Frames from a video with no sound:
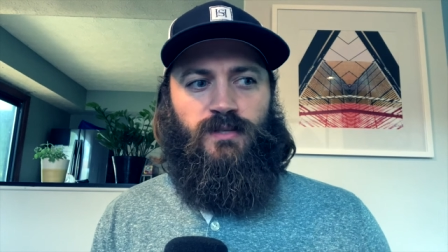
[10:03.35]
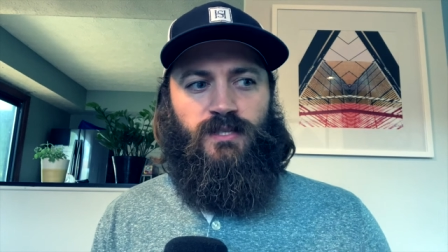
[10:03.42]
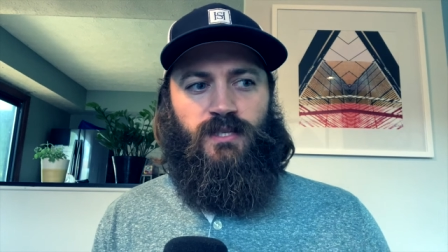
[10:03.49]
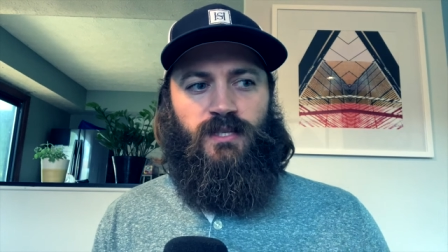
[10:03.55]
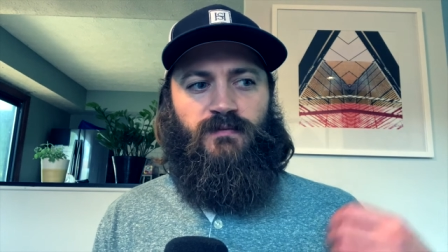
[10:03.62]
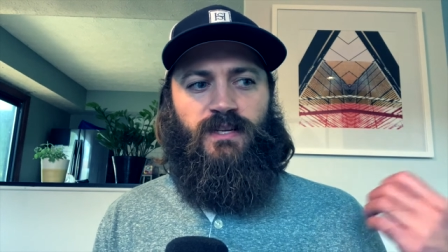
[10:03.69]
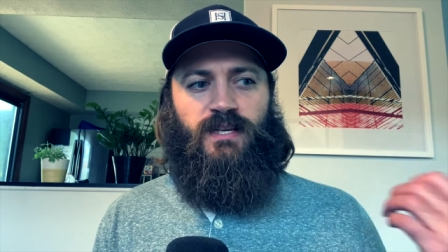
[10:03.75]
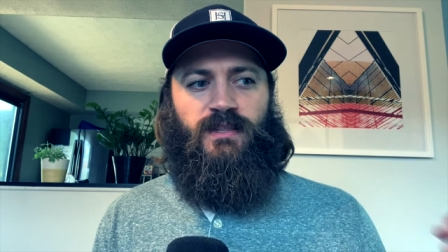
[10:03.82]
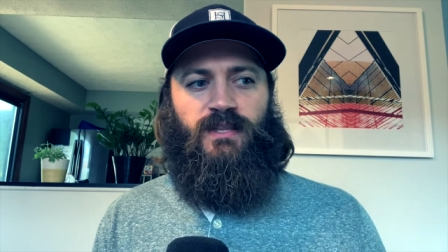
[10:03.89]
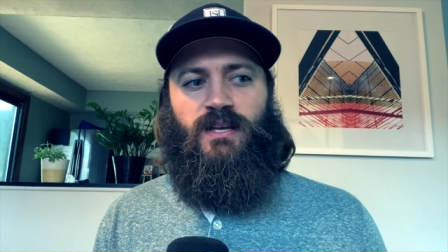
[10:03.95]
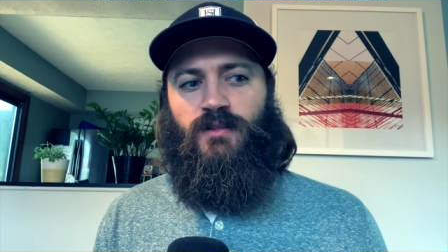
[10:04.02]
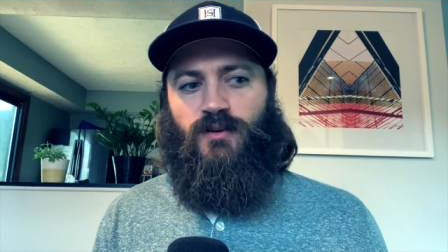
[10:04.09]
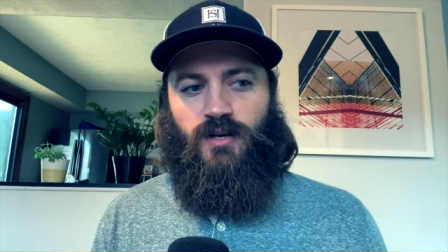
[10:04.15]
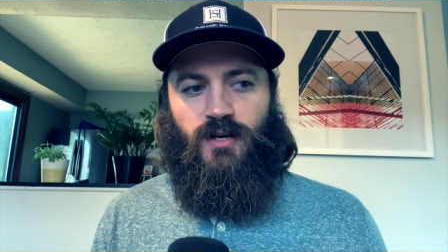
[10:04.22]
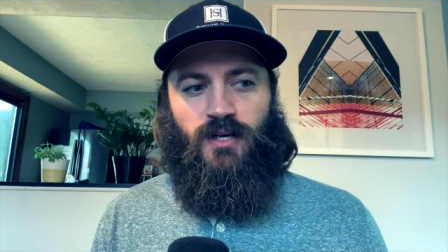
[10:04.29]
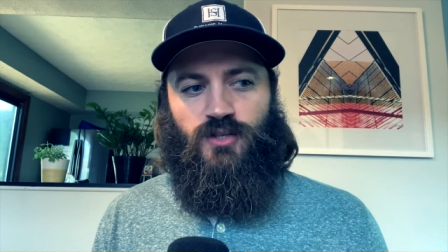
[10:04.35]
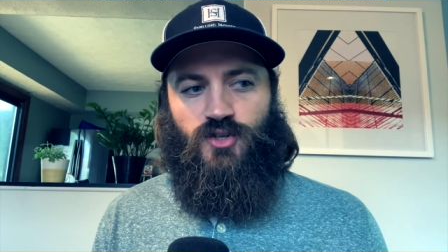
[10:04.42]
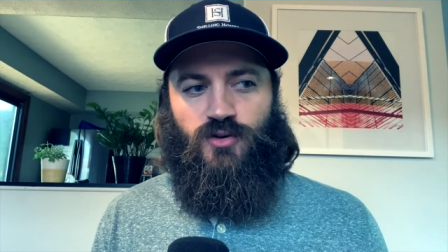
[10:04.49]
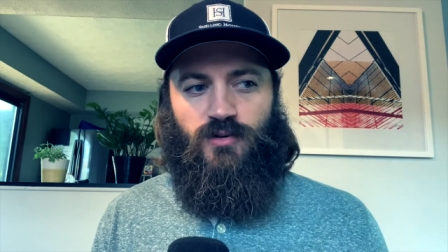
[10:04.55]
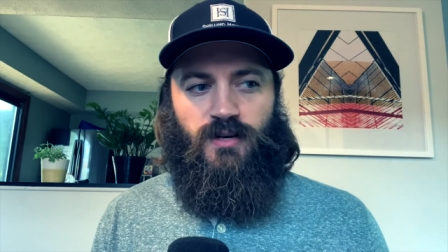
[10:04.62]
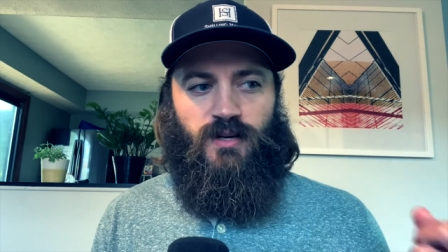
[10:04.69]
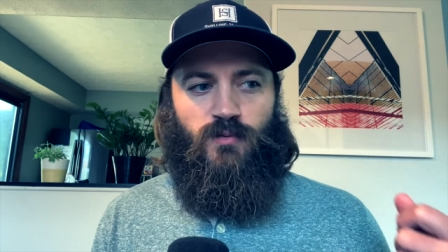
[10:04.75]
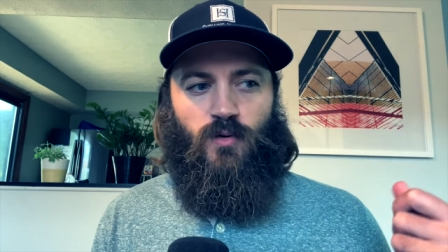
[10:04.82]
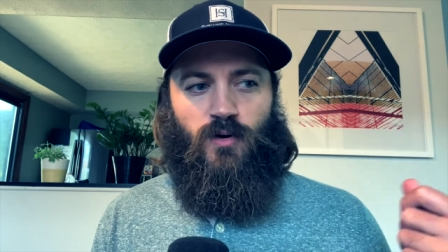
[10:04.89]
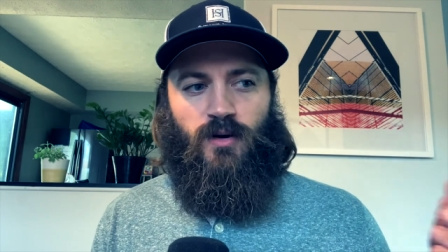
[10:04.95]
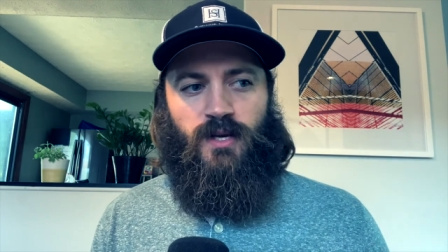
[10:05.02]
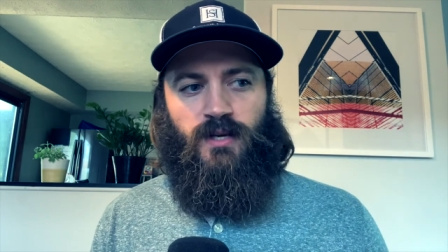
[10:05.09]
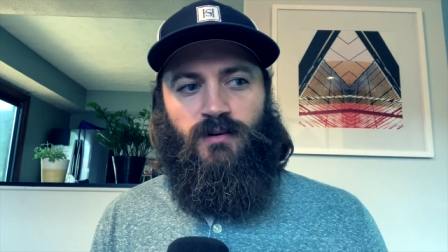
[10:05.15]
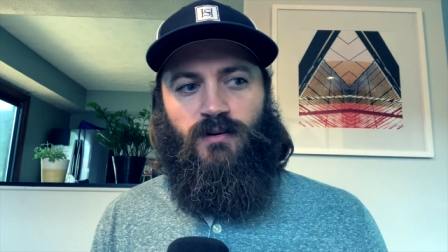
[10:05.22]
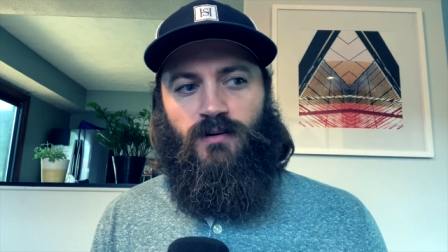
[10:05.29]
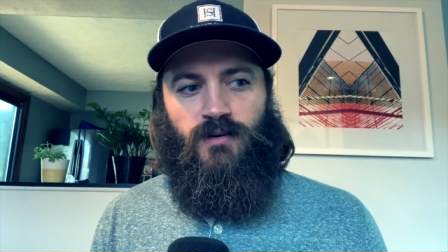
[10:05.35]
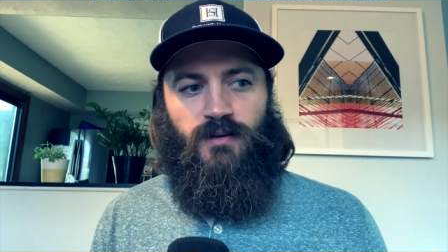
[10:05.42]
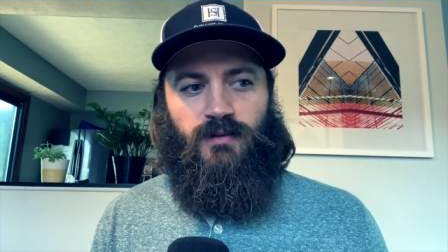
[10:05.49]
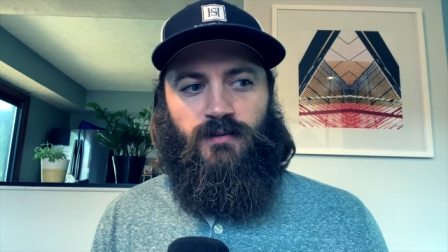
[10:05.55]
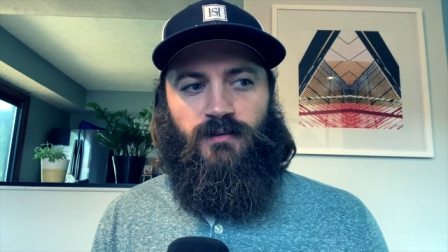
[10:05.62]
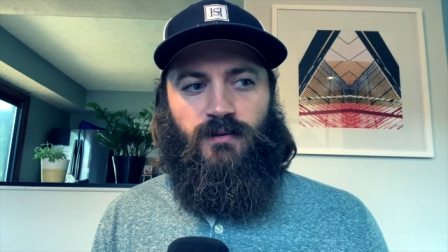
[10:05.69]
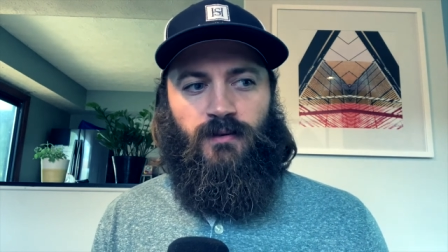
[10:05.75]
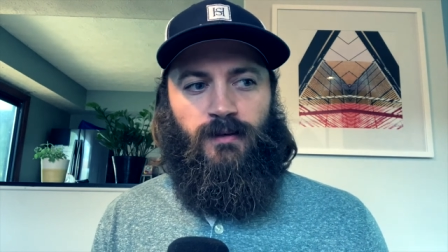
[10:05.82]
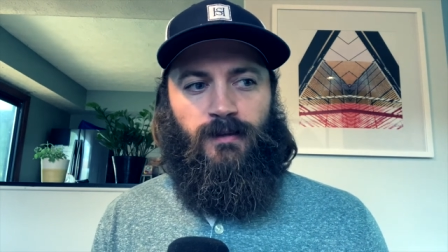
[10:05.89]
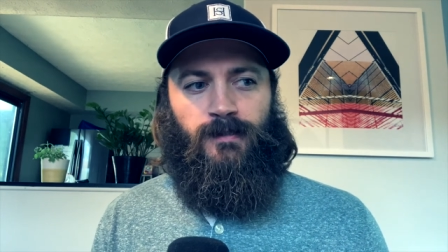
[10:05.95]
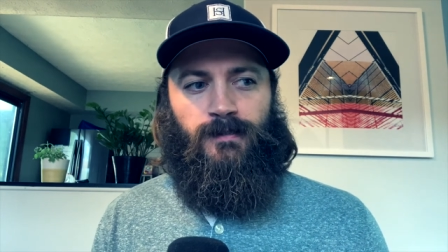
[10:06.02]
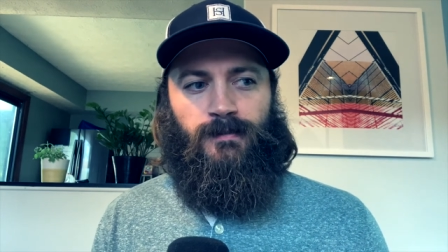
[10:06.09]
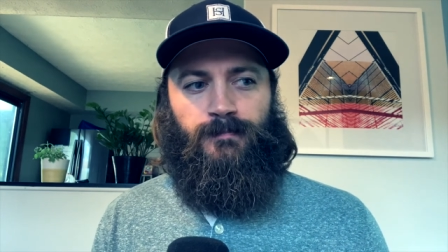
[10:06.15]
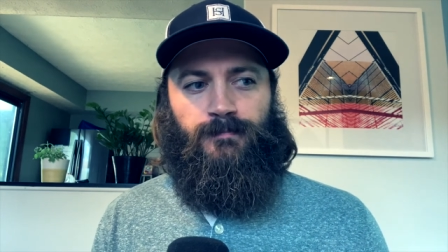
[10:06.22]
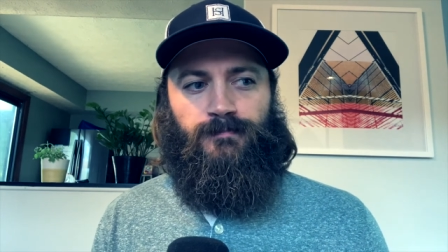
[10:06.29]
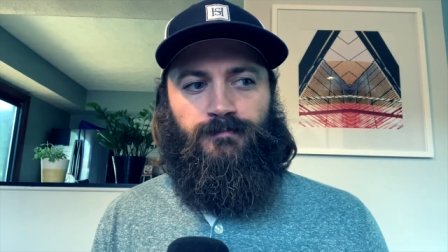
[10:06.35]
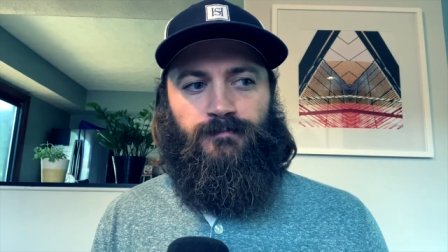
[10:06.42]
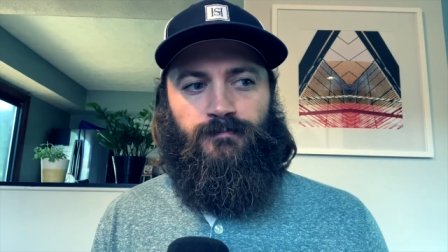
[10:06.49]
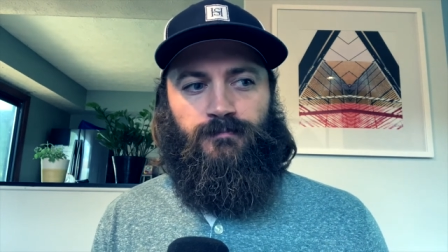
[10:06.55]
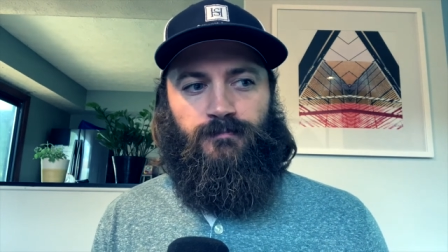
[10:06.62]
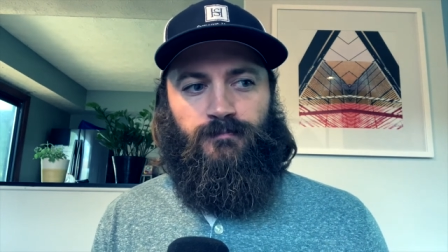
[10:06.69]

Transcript: living in the other country, working on um,